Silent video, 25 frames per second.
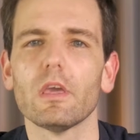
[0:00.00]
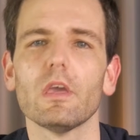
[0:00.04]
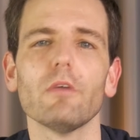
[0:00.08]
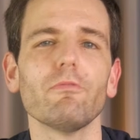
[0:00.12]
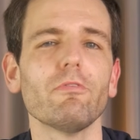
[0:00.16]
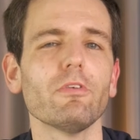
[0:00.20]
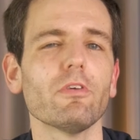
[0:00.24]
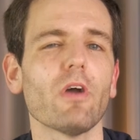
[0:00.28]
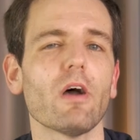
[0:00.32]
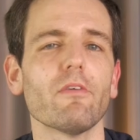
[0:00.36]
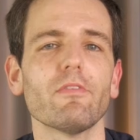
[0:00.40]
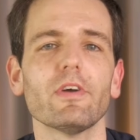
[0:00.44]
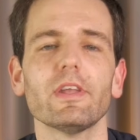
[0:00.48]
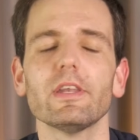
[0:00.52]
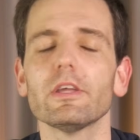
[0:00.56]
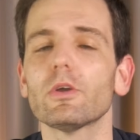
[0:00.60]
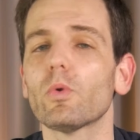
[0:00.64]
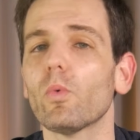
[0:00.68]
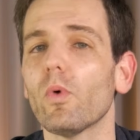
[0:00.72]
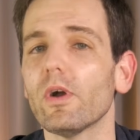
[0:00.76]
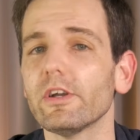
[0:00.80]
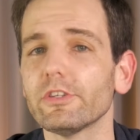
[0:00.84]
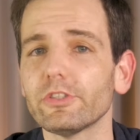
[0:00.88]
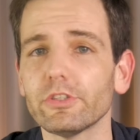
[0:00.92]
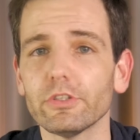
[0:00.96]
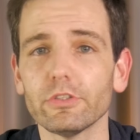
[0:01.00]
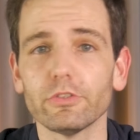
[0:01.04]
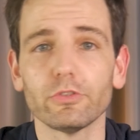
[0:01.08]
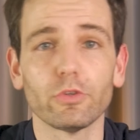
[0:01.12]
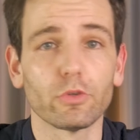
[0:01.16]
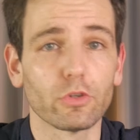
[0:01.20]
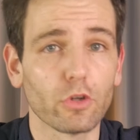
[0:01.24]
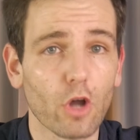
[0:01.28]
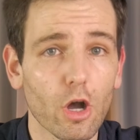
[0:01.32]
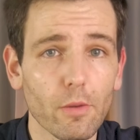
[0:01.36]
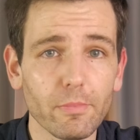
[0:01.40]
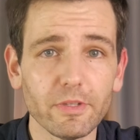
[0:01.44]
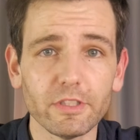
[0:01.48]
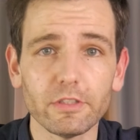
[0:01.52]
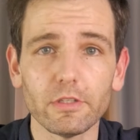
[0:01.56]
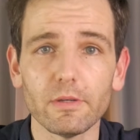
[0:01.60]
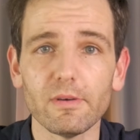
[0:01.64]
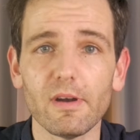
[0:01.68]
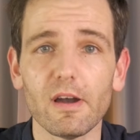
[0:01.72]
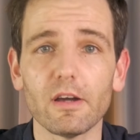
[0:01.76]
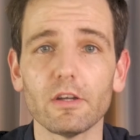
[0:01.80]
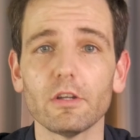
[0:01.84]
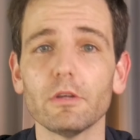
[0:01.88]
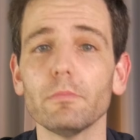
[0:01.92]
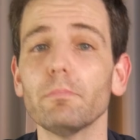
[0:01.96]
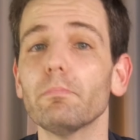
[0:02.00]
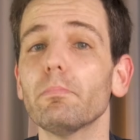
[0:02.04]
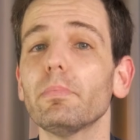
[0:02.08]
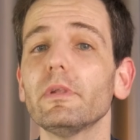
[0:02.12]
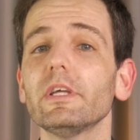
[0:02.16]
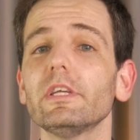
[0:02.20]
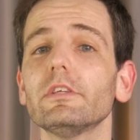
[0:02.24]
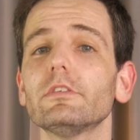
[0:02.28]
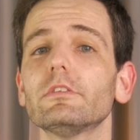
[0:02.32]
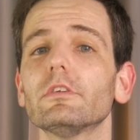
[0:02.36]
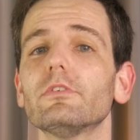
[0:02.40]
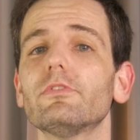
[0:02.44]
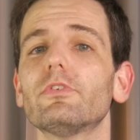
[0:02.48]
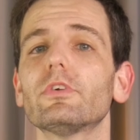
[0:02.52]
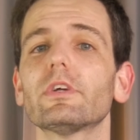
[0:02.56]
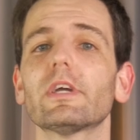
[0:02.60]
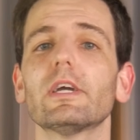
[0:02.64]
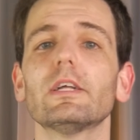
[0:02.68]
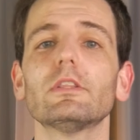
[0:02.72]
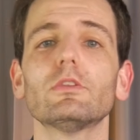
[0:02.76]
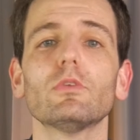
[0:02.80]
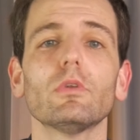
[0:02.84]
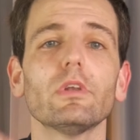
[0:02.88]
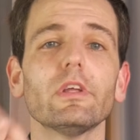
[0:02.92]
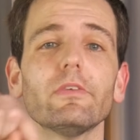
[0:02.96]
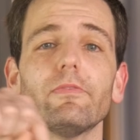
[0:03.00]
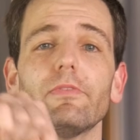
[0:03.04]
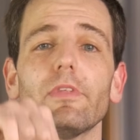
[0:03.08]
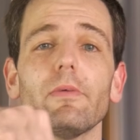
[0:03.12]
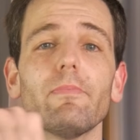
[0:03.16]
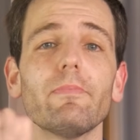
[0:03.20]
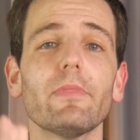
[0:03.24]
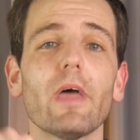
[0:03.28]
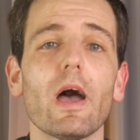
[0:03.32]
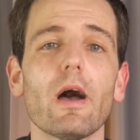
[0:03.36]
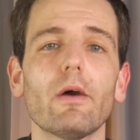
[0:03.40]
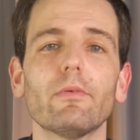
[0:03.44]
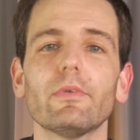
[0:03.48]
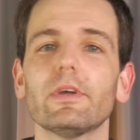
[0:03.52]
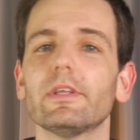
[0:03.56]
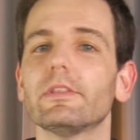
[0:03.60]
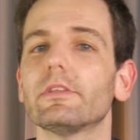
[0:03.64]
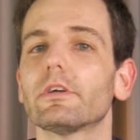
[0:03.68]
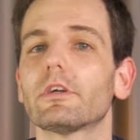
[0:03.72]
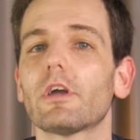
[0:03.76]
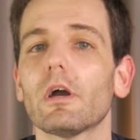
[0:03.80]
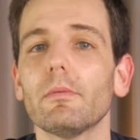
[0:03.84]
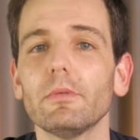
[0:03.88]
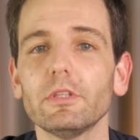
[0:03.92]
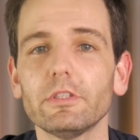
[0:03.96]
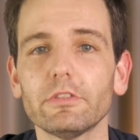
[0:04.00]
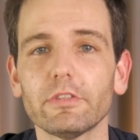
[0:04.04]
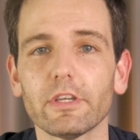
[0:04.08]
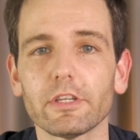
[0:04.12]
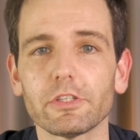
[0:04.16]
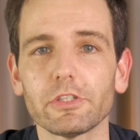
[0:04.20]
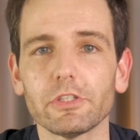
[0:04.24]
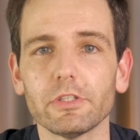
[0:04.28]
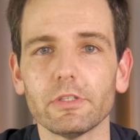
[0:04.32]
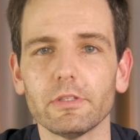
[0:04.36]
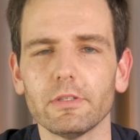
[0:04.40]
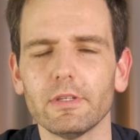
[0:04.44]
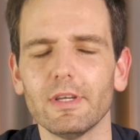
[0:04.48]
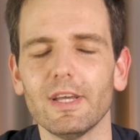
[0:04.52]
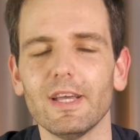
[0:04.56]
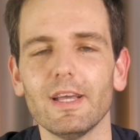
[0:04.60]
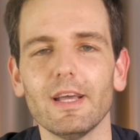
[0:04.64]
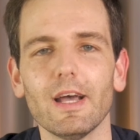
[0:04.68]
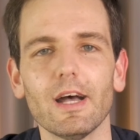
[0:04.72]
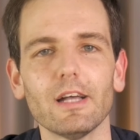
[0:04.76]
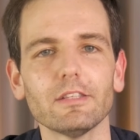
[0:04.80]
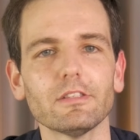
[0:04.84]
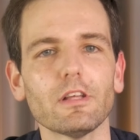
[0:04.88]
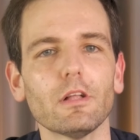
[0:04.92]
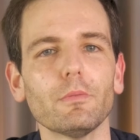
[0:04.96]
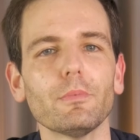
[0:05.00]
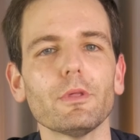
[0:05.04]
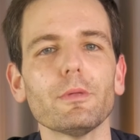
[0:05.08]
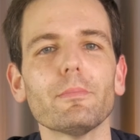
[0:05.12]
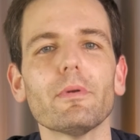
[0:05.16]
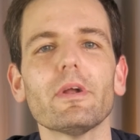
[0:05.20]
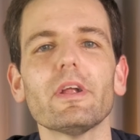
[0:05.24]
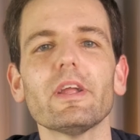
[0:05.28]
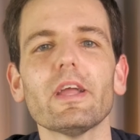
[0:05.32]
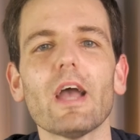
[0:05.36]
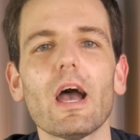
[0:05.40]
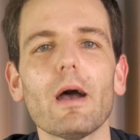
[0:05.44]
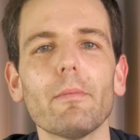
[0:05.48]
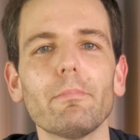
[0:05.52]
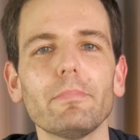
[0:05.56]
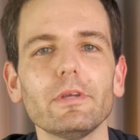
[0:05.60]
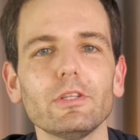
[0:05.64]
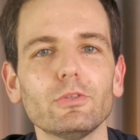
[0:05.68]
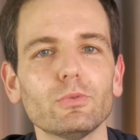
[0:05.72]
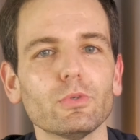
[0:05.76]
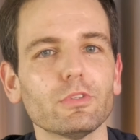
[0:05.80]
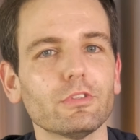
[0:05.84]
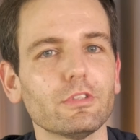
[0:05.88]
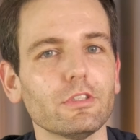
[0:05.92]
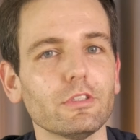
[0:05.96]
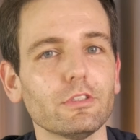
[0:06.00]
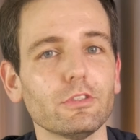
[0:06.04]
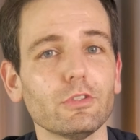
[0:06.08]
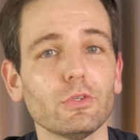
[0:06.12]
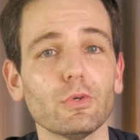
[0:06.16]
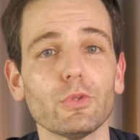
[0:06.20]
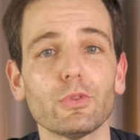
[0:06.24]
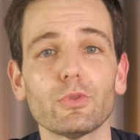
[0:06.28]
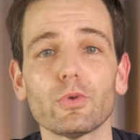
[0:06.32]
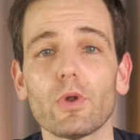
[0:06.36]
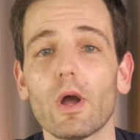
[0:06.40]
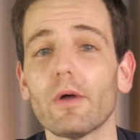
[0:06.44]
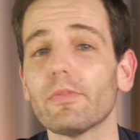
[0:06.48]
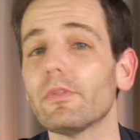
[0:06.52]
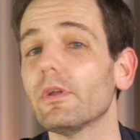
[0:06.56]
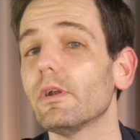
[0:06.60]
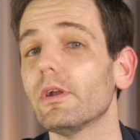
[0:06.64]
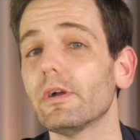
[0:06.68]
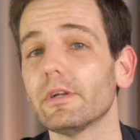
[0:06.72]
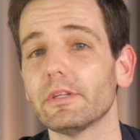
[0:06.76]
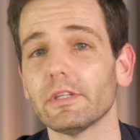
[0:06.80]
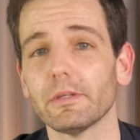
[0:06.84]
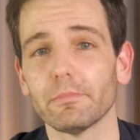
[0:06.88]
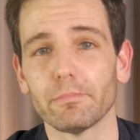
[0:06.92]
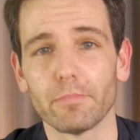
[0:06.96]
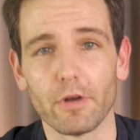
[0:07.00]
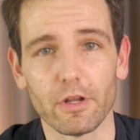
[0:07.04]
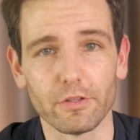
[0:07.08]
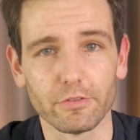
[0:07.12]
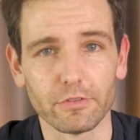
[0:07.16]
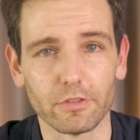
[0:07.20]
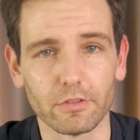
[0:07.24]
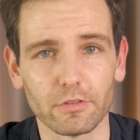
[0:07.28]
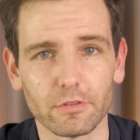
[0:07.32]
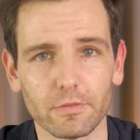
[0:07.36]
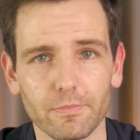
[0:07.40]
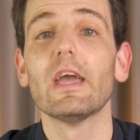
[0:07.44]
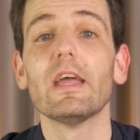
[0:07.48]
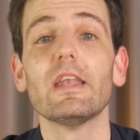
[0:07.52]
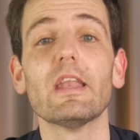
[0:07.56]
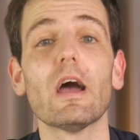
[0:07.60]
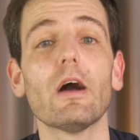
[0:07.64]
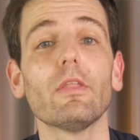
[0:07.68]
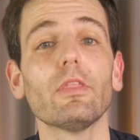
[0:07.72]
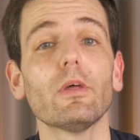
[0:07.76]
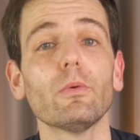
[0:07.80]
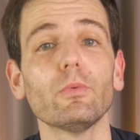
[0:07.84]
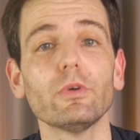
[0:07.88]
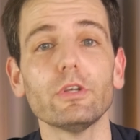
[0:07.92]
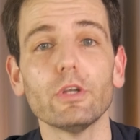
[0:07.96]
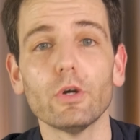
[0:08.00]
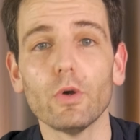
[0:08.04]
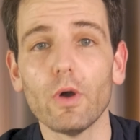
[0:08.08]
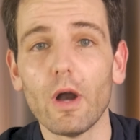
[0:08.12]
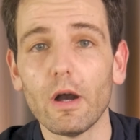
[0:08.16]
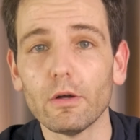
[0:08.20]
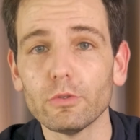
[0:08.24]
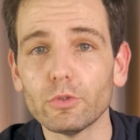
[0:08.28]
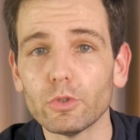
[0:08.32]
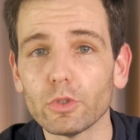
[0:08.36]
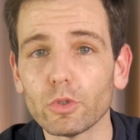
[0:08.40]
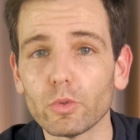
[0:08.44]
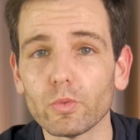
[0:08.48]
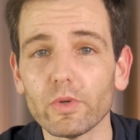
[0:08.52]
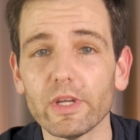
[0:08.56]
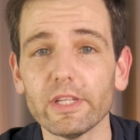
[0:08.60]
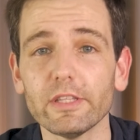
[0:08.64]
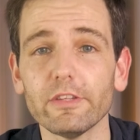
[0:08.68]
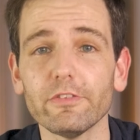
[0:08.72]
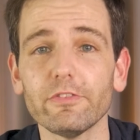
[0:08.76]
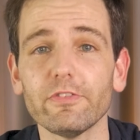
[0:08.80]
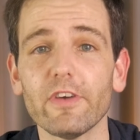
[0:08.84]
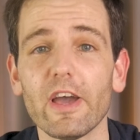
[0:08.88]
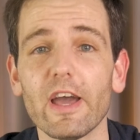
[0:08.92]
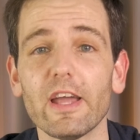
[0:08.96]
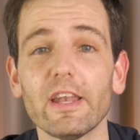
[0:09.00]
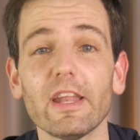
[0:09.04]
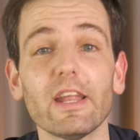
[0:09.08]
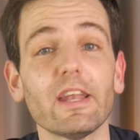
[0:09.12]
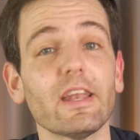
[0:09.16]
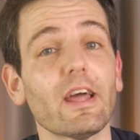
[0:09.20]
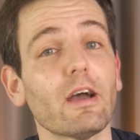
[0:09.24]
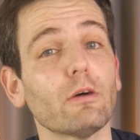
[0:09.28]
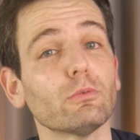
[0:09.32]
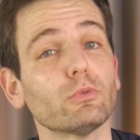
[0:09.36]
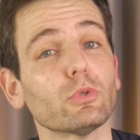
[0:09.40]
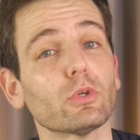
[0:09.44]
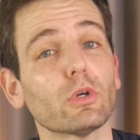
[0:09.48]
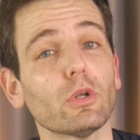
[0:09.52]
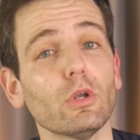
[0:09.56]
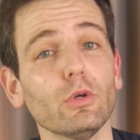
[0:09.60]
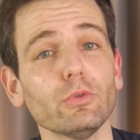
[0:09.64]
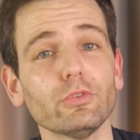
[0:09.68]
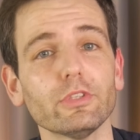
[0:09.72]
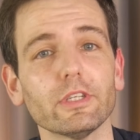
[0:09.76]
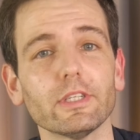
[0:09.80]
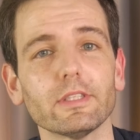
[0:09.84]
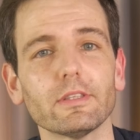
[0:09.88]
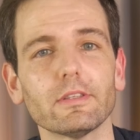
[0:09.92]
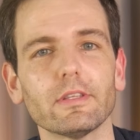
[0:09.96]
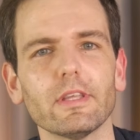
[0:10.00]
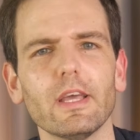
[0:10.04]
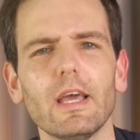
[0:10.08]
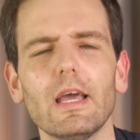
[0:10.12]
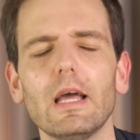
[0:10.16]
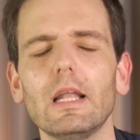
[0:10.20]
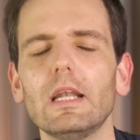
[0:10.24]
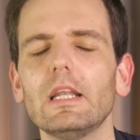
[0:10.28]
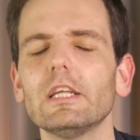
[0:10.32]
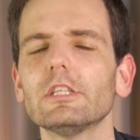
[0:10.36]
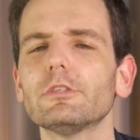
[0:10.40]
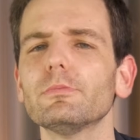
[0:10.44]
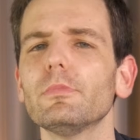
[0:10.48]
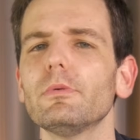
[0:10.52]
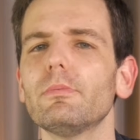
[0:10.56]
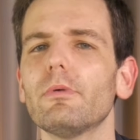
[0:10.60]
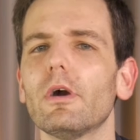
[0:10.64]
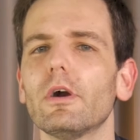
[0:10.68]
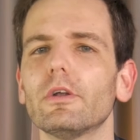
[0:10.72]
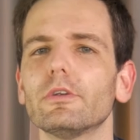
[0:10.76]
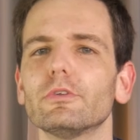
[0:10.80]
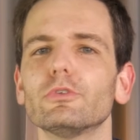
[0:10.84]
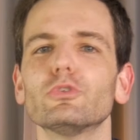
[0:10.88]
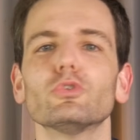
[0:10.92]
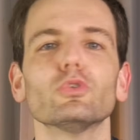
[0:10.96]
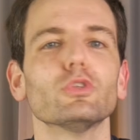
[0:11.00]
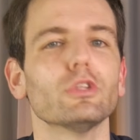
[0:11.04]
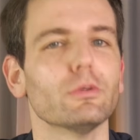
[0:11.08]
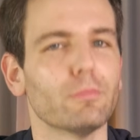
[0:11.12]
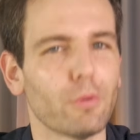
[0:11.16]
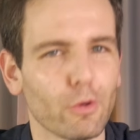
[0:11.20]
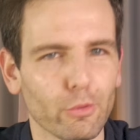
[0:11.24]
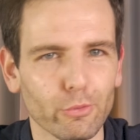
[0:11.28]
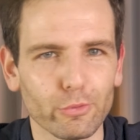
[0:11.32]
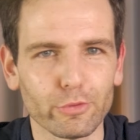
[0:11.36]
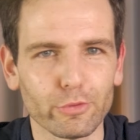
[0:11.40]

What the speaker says: If you have any questions or comments about it, please don't forget to leave them down in the comment section, as I'll be very happy to assist you throughout the learning process. And now that we know how to create the fan and how to close it, let's move on to the bonus